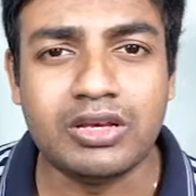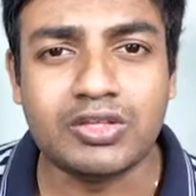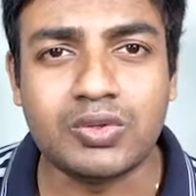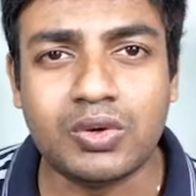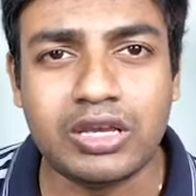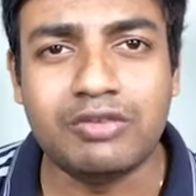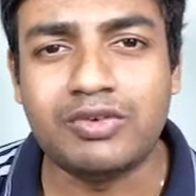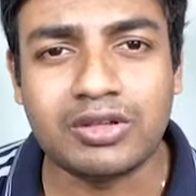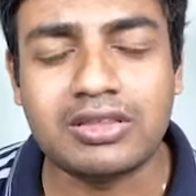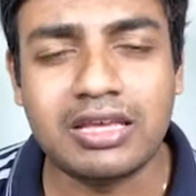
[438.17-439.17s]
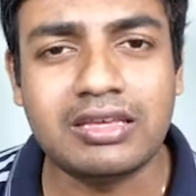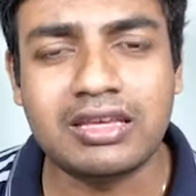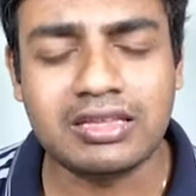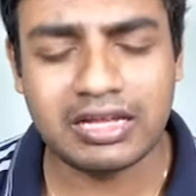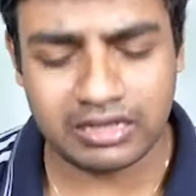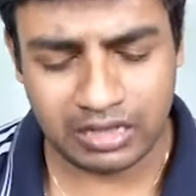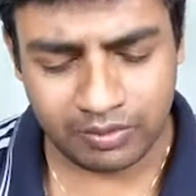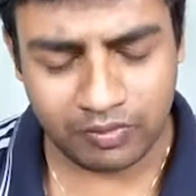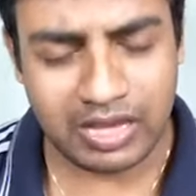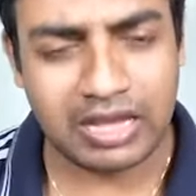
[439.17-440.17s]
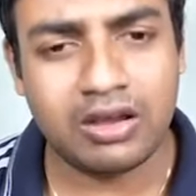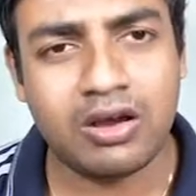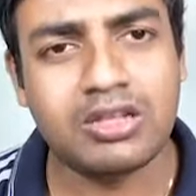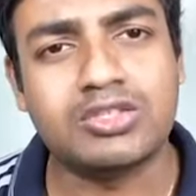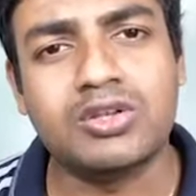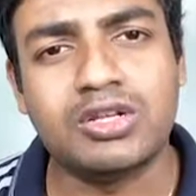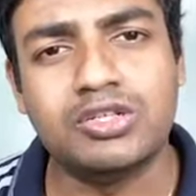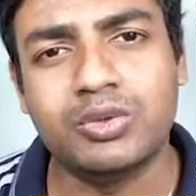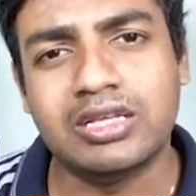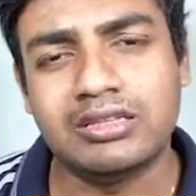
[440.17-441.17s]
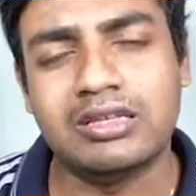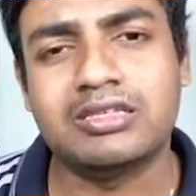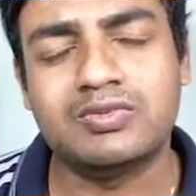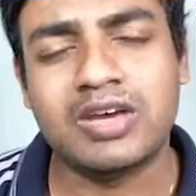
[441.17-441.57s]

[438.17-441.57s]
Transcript: So if you're thinking that why God is not doing this,